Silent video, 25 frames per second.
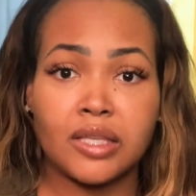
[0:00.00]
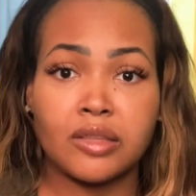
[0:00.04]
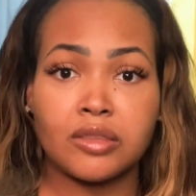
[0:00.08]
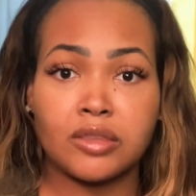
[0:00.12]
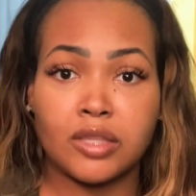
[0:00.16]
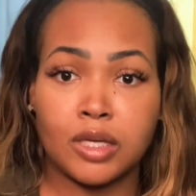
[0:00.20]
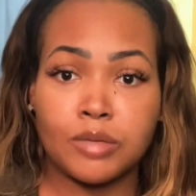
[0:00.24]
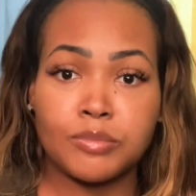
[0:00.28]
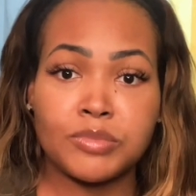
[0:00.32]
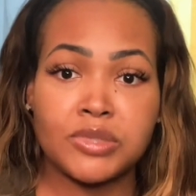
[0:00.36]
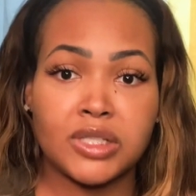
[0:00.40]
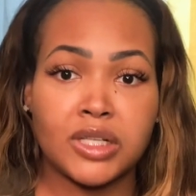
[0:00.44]

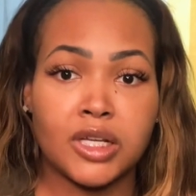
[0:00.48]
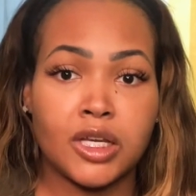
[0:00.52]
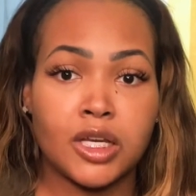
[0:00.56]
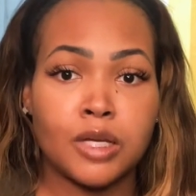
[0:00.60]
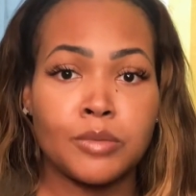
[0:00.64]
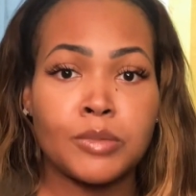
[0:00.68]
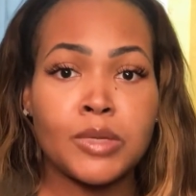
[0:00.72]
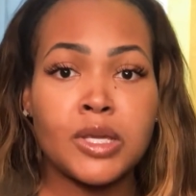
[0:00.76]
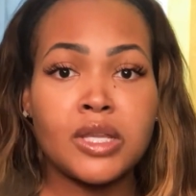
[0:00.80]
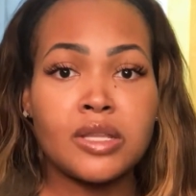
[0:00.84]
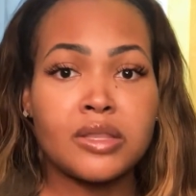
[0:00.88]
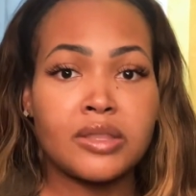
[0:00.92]
thumbs it
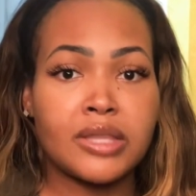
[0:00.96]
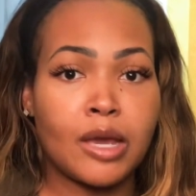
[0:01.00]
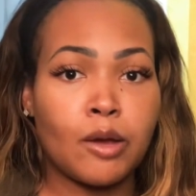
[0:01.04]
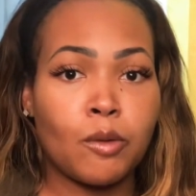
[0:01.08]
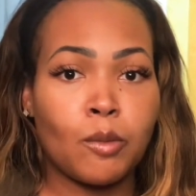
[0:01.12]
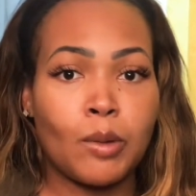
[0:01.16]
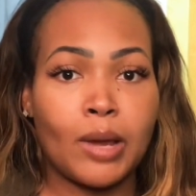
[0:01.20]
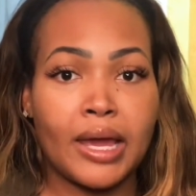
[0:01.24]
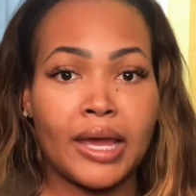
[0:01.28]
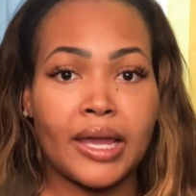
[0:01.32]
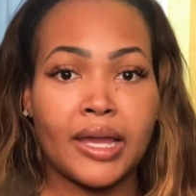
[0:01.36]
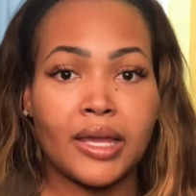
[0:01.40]
up. That
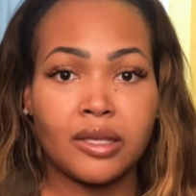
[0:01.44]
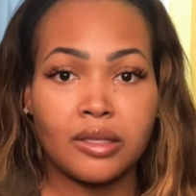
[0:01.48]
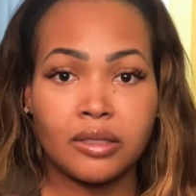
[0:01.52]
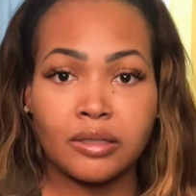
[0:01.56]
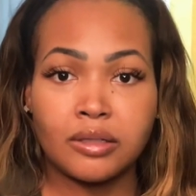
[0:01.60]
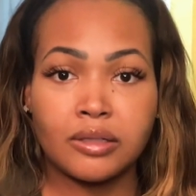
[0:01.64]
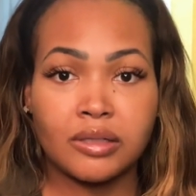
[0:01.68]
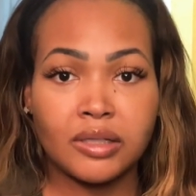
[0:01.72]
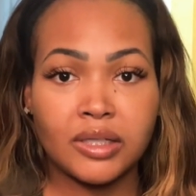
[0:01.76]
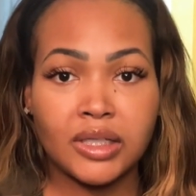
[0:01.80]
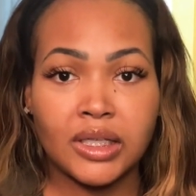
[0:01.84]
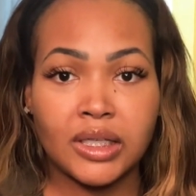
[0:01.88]
way,
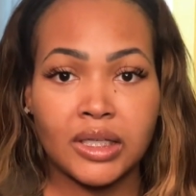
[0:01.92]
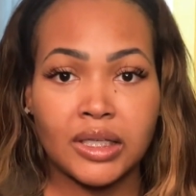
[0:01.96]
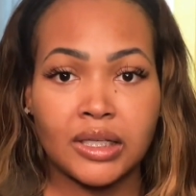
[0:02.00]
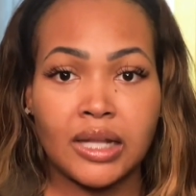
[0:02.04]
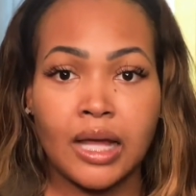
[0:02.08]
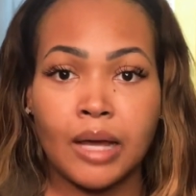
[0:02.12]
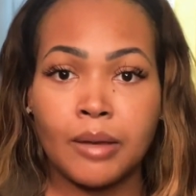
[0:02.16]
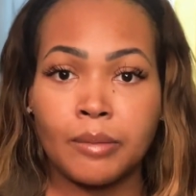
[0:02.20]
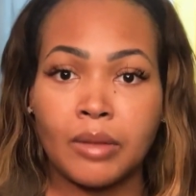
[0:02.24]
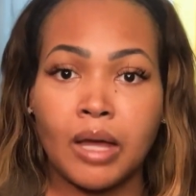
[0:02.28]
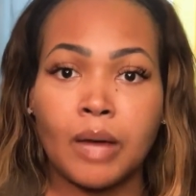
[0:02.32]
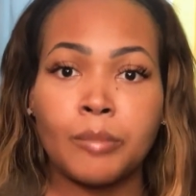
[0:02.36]
again,
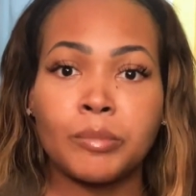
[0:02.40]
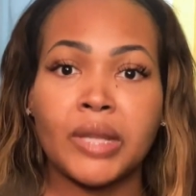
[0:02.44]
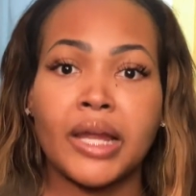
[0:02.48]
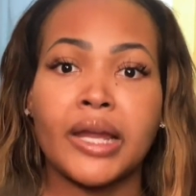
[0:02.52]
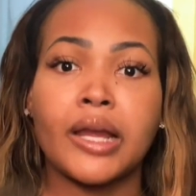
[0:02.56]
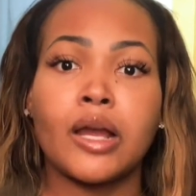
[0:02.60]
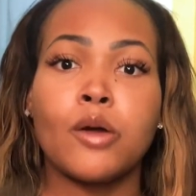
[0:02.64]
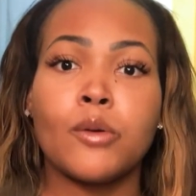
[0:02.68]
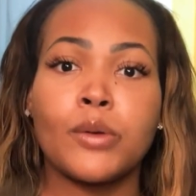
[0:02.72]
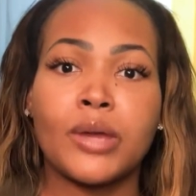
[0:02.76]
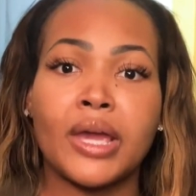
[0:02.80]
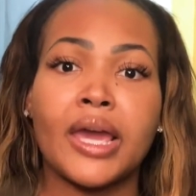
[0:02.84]
I'm
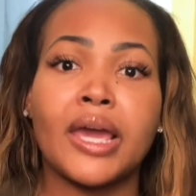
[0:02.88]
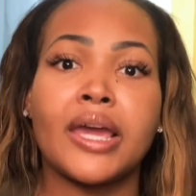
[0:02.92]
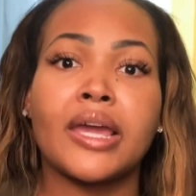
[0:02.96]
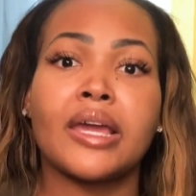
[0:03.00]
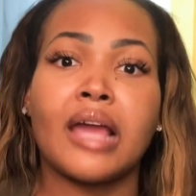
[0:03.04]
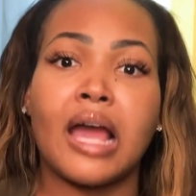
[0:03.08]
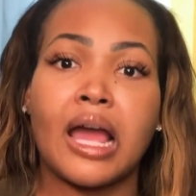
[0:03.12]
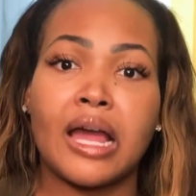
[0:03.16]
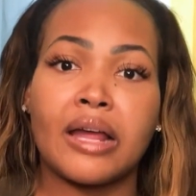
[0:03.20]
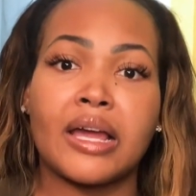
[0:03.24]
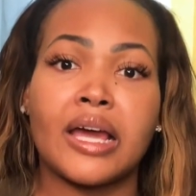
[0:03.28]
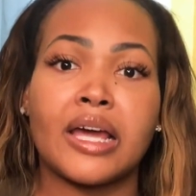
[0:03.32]
like,
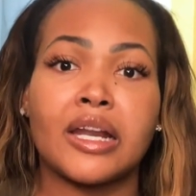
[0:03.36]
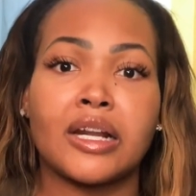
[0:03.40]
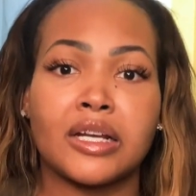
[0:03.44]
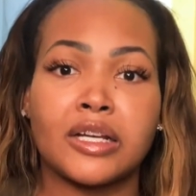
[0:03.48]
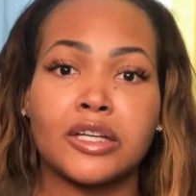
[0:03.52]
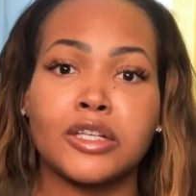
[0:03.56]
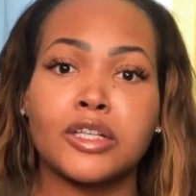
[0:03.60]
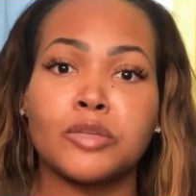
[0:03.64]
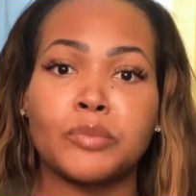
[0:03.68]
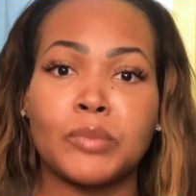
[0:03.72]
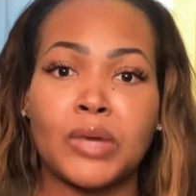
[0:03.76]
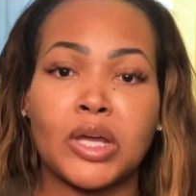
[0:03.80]
okay, I got a
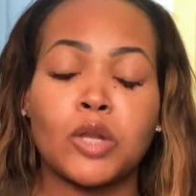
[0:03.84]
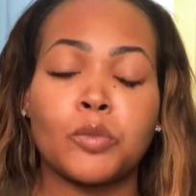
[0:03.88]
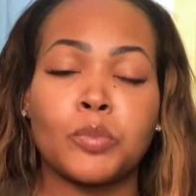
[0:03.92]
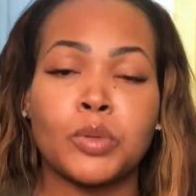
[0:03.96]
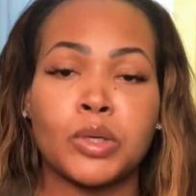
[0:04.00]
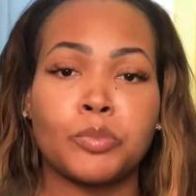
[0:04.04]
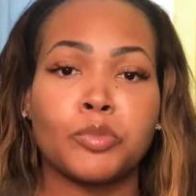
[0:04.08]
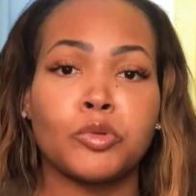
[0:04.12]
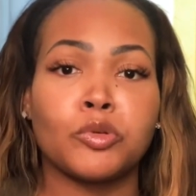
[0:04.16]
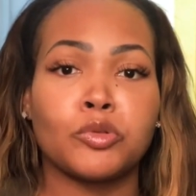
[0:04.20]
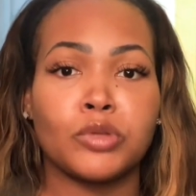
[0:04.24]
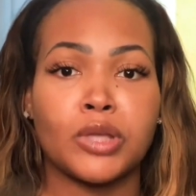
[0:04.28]
good amount of
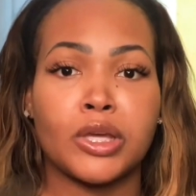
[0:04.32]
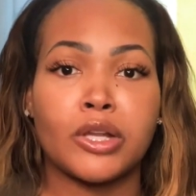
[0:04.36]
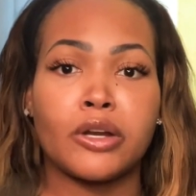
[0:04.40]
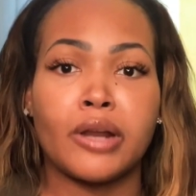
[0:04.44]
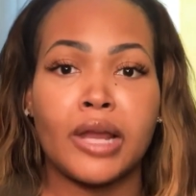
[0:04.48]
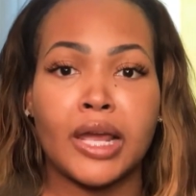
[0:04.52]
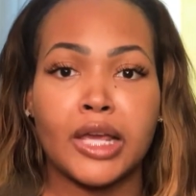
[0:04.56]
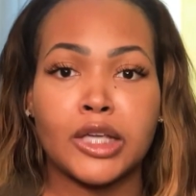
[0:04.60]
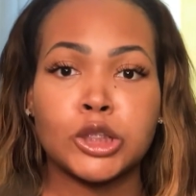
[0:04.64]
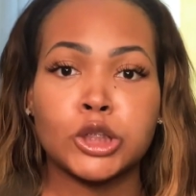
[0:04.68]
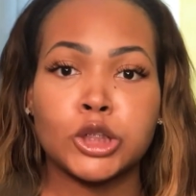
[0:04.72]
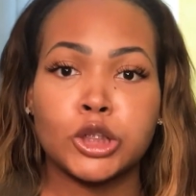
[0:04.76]
people that are
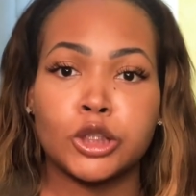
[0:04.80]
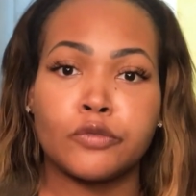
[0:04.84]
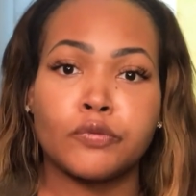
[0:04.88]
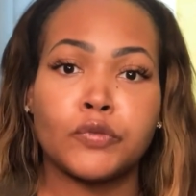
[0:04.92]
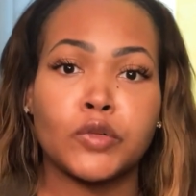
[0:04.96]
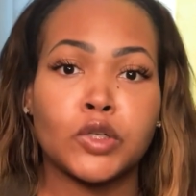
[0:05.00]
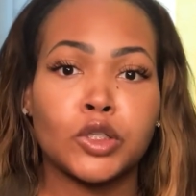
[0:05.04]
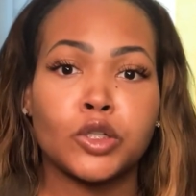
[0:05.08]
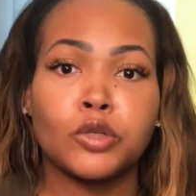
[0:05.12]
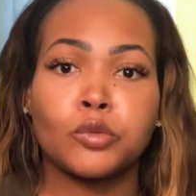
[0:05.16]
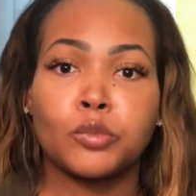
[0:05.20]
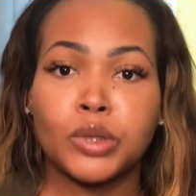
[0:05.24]
actually
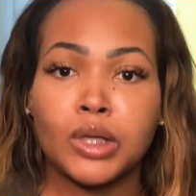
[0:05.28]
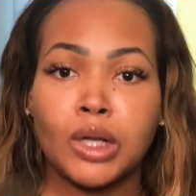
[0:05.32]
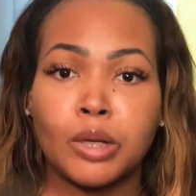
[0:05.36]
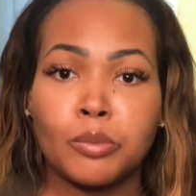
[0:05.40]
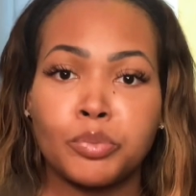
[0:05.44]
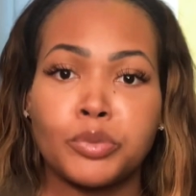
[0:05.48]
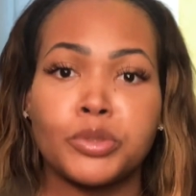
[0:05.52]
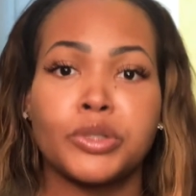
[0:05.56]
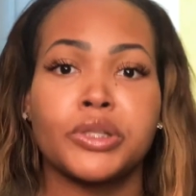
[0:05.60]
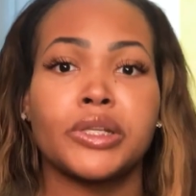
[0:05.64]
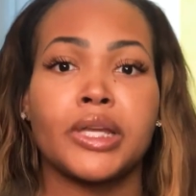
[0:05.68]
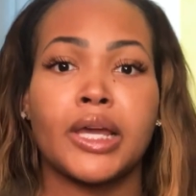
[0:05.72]
feeling what I'm
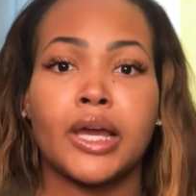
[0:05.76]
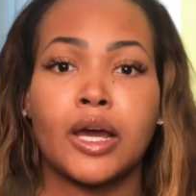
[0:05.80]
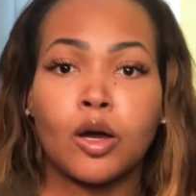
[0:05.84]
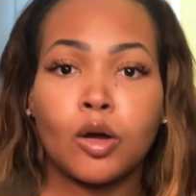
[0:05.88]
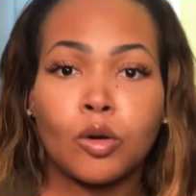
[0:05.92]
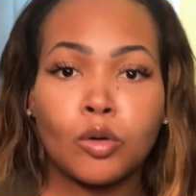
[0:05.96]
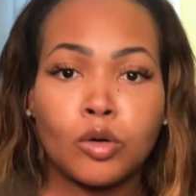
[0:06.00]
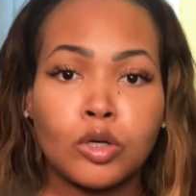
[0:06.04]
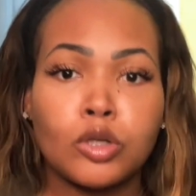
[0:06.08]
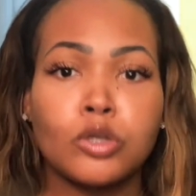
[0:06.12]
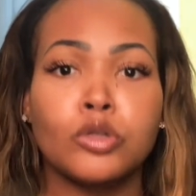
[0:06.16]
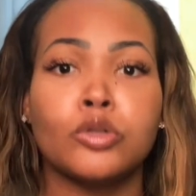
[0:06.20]
putting
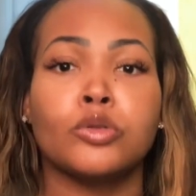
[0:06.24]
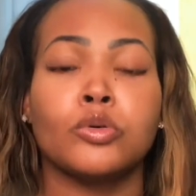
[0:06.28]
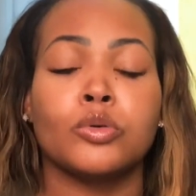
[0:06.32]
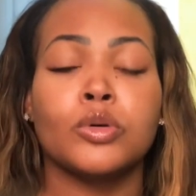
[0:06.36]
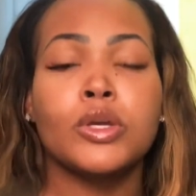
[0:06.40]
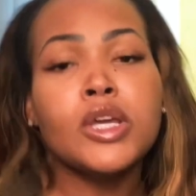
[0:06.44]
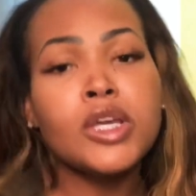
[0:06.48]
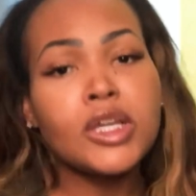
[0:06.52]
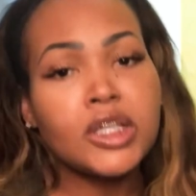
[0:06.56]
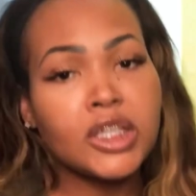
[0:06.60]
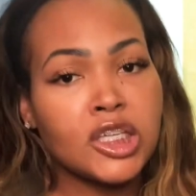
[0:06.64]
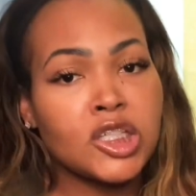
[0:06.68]
out. Cool.
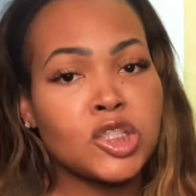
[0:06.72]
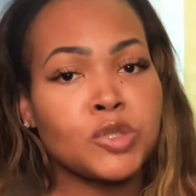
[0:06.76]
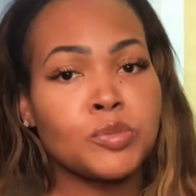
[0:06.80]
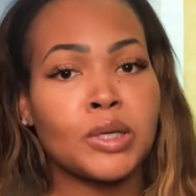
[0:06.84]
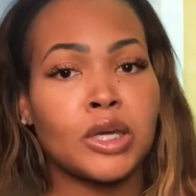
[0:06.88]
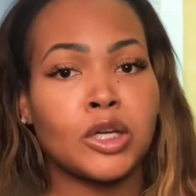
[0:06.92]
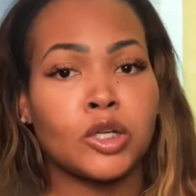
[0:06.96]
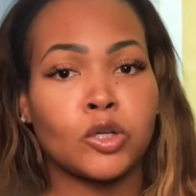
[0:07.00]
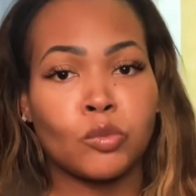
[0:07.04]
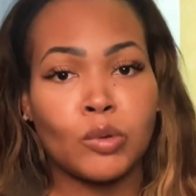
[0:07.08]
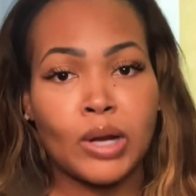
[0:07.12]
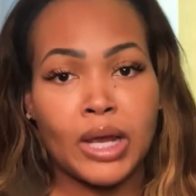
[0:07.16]
Keeps me
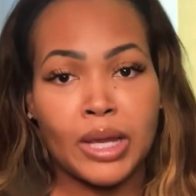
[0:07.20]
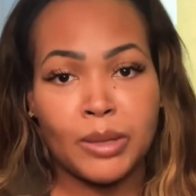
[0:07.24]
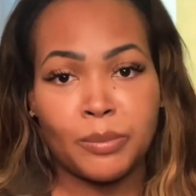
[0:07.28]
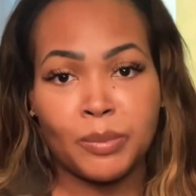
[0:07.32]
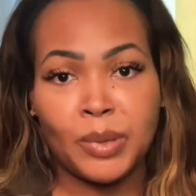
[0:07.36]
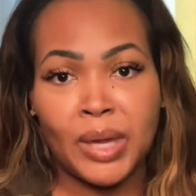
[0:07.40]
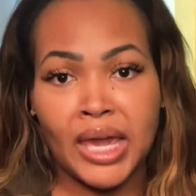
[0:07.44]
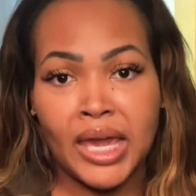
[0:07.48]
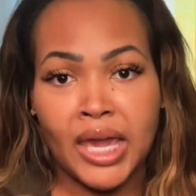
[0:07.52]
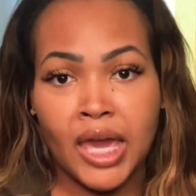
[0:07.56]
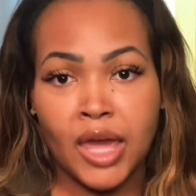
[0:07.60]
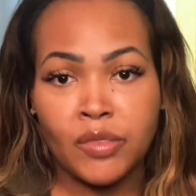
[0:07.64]
on the right
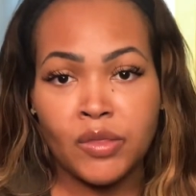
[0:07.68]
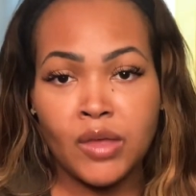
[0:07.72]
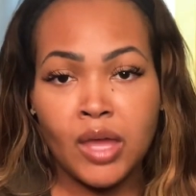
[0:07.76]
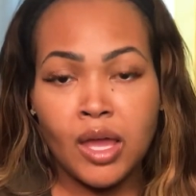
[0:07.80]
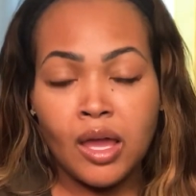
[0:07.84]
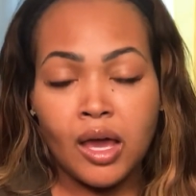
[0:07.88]
path.